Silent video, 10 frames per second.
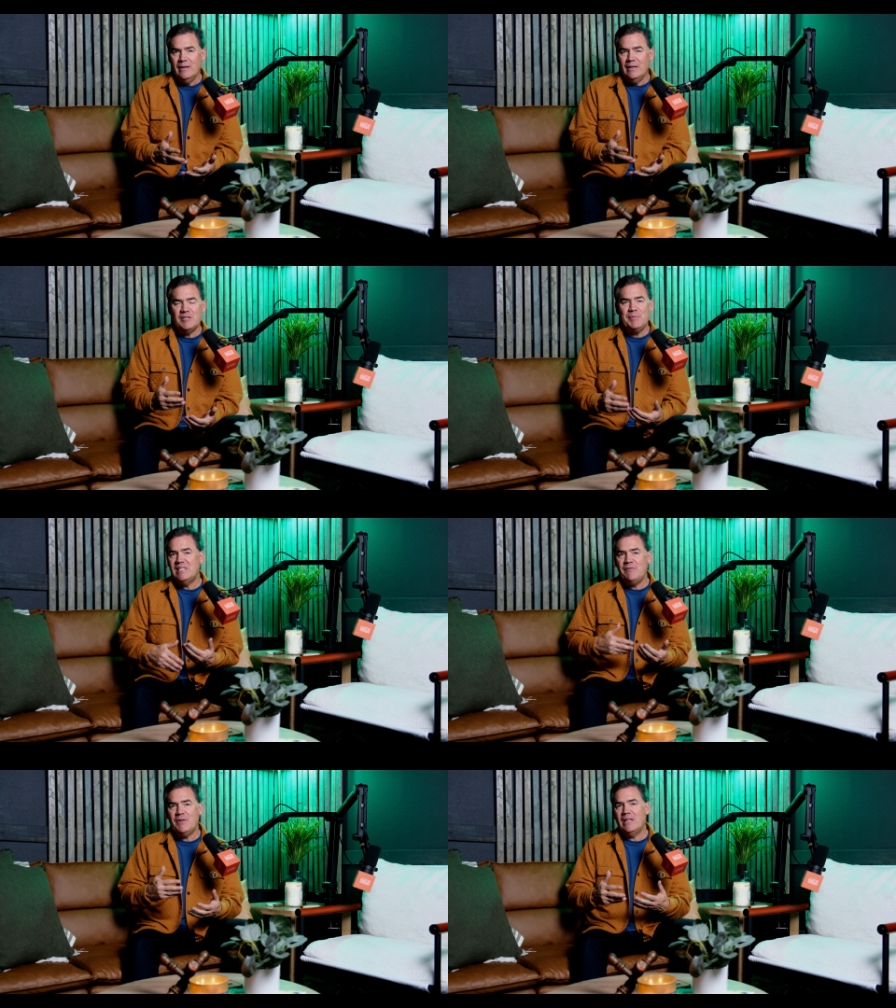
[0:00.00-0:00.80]
uh,
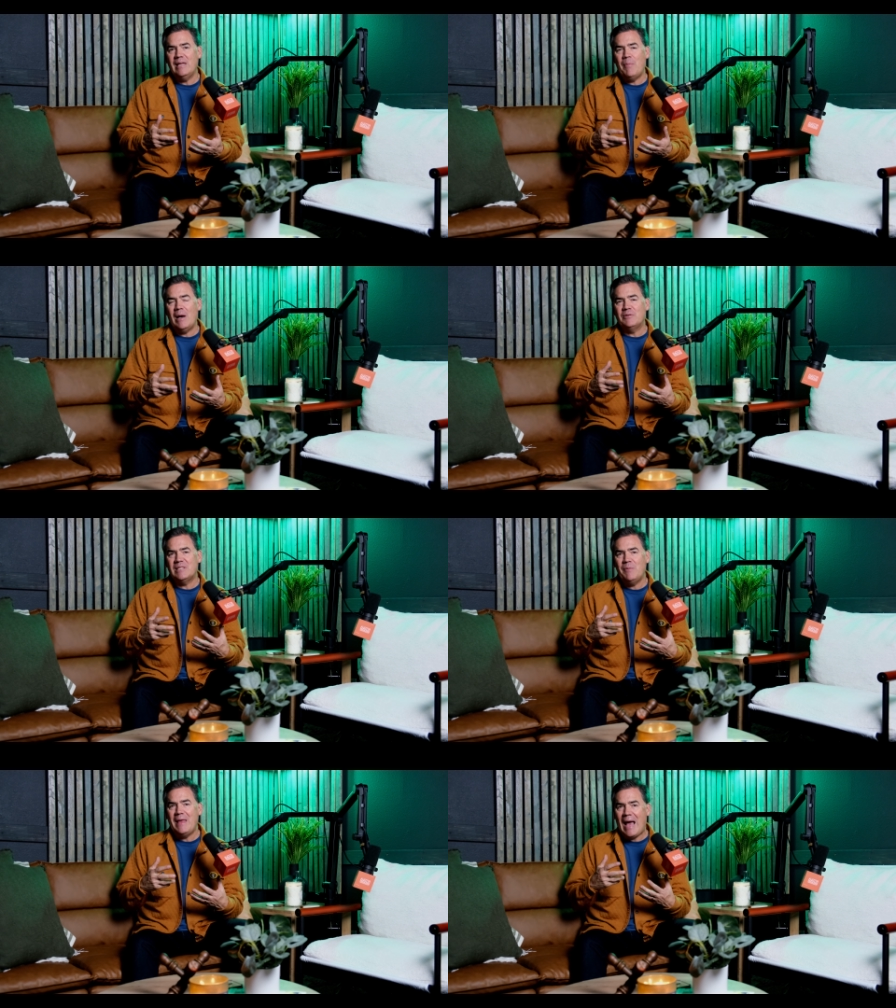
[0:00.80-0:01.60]
specifically about
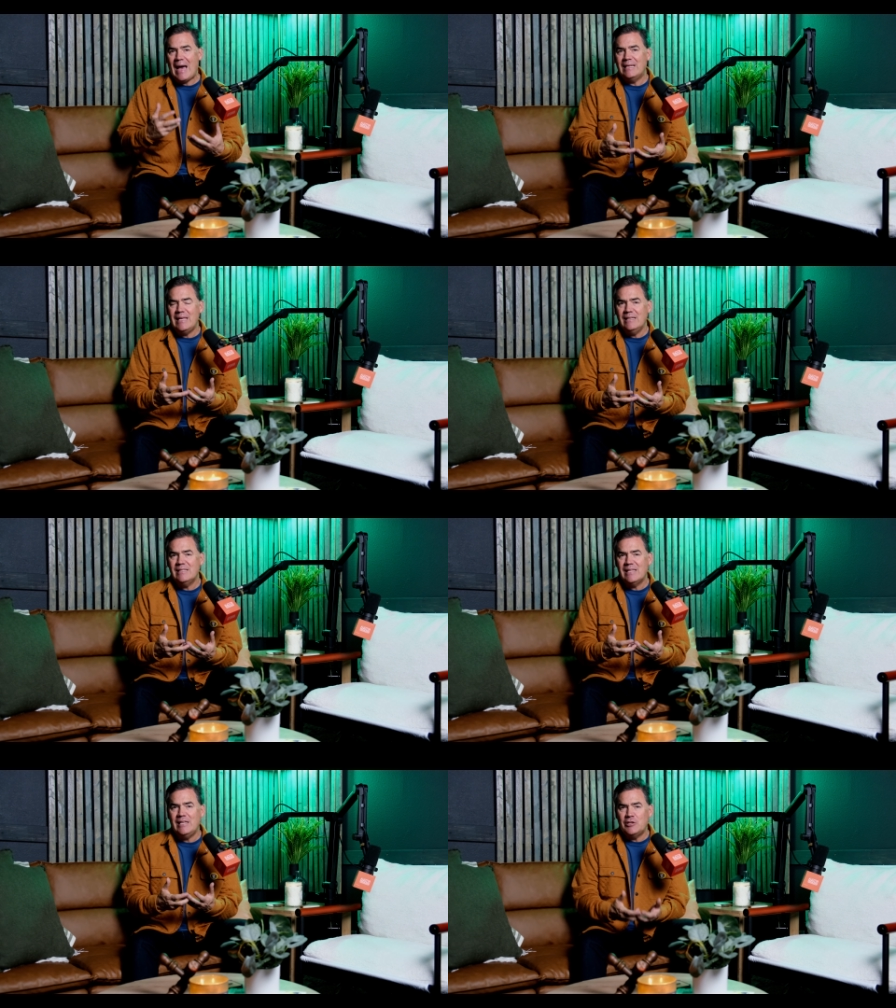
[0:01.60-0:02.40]
some of the
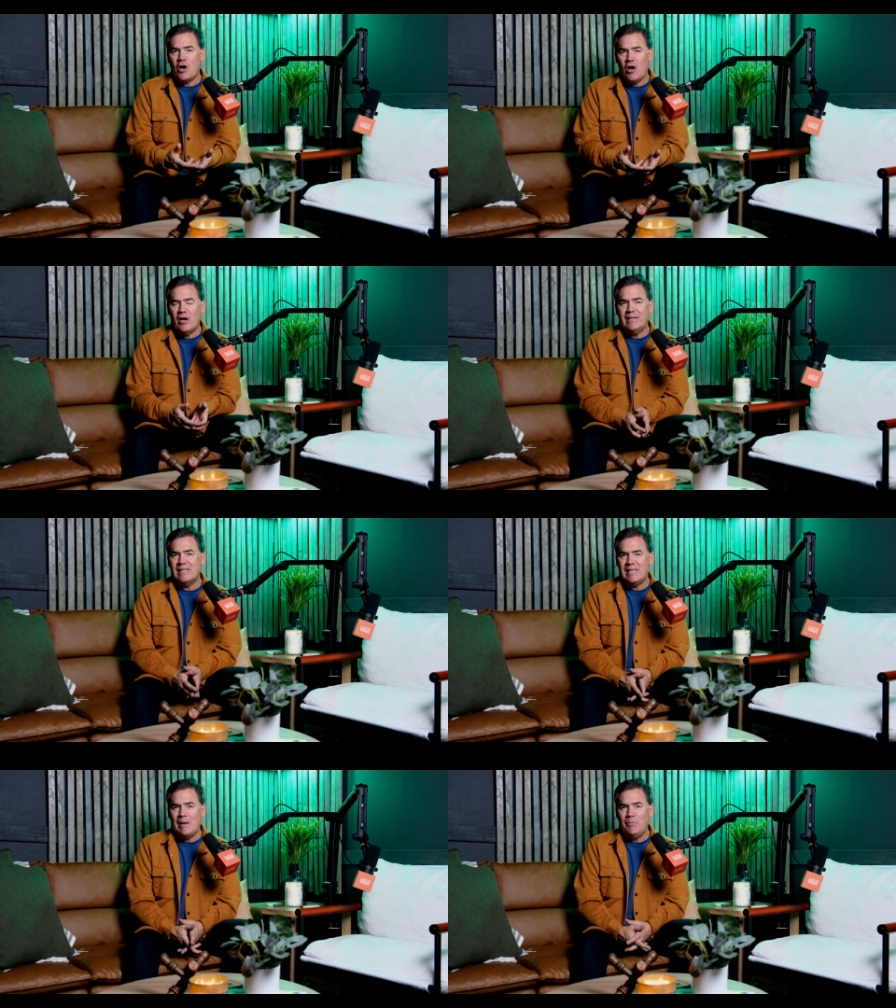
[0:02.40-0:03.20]
ideas that he taught and
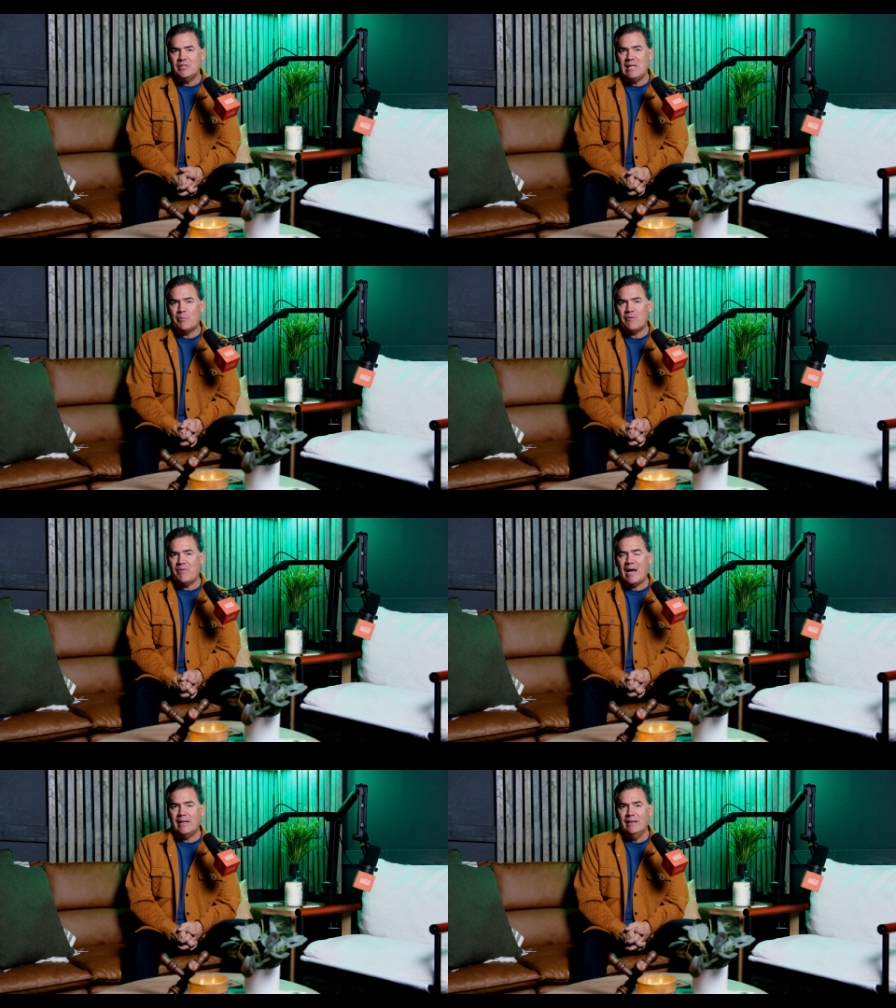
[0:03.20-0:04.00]
examples he
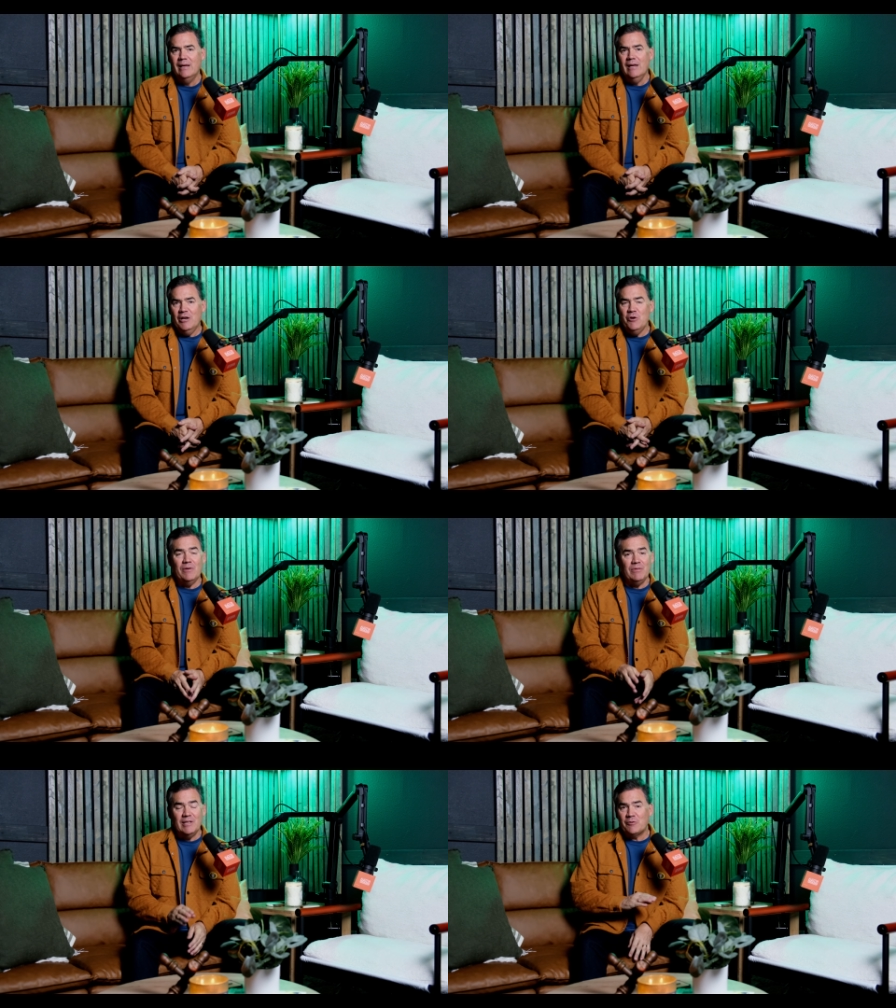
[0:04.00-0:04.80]
provided who
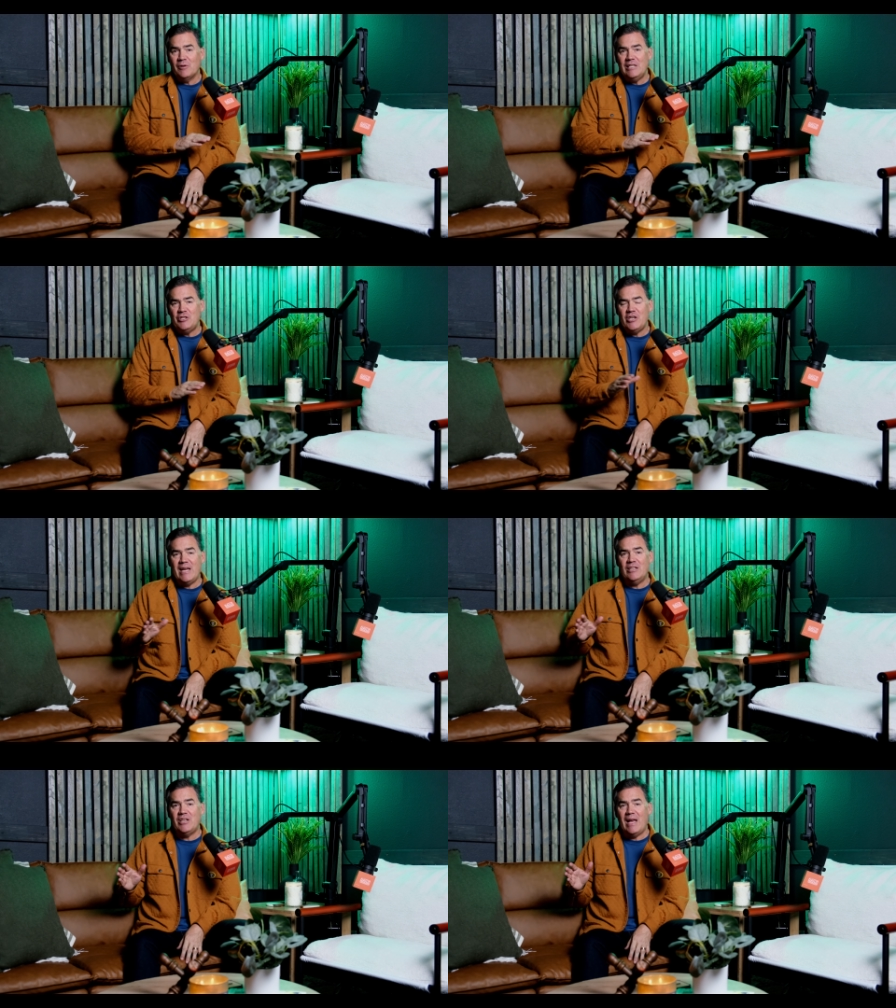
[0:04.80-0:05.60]
have literally
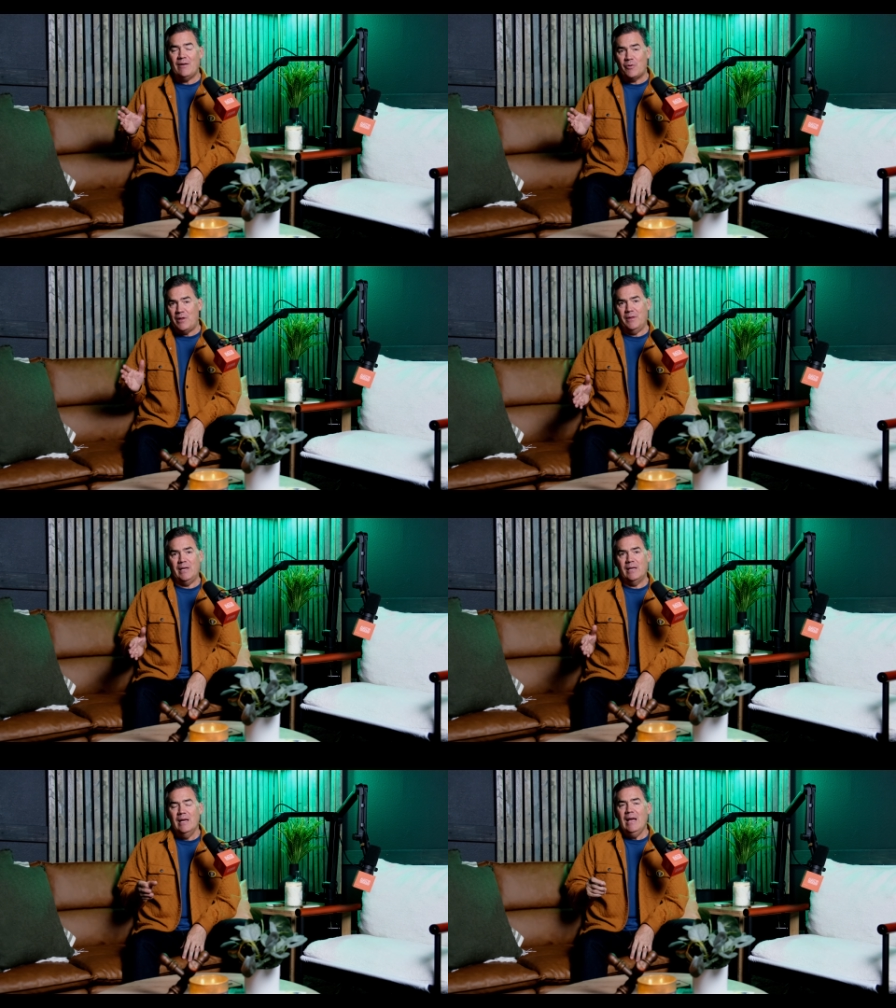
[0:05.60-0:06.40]
changed everything.